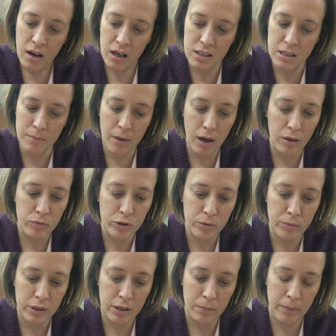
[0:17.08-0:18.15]
a small
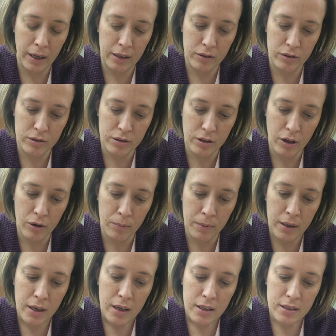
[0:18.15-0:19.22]
room with a microscope,
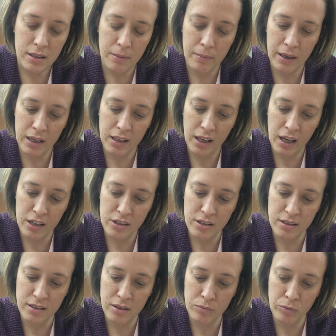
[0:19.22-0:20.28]
some
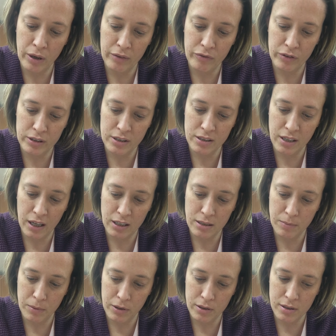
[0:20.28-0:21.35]
medications and reference
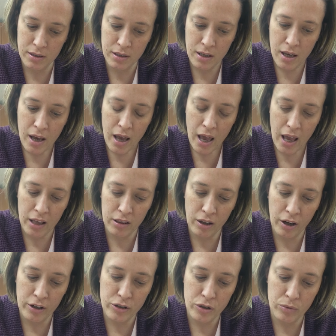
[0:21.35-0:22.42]
textbooks, a
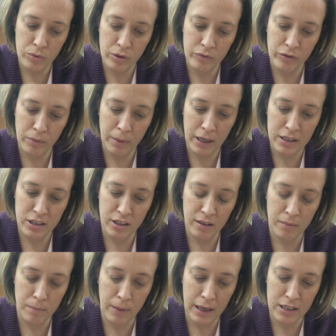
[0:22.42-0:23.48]
larger room for
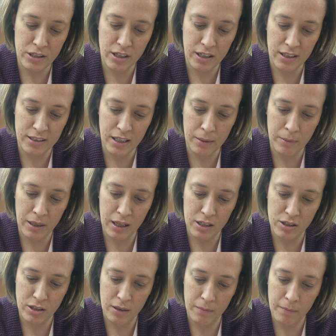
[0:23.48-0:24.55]
patient
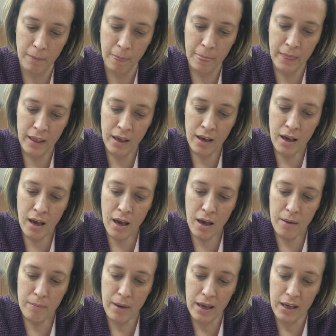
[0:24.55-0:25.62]
examination.
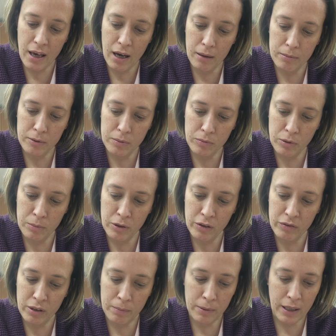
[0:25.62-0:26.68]
May helped
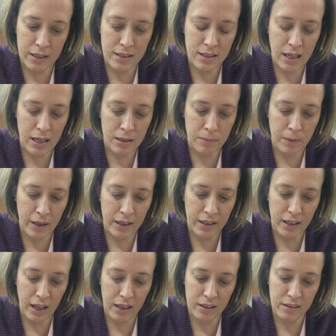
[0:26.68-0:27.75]
remove the blood-stained
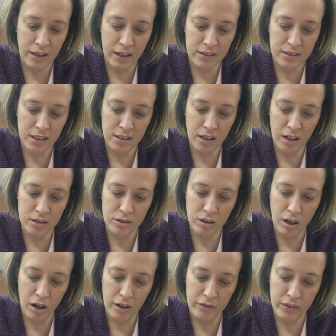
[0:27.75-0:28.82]
blanket and glanced at Dr.
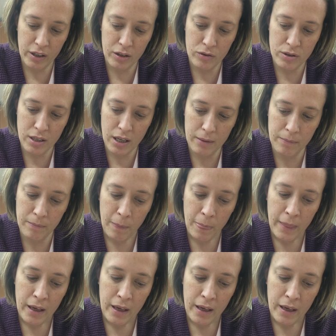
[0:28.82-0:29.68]
Harvey, who said,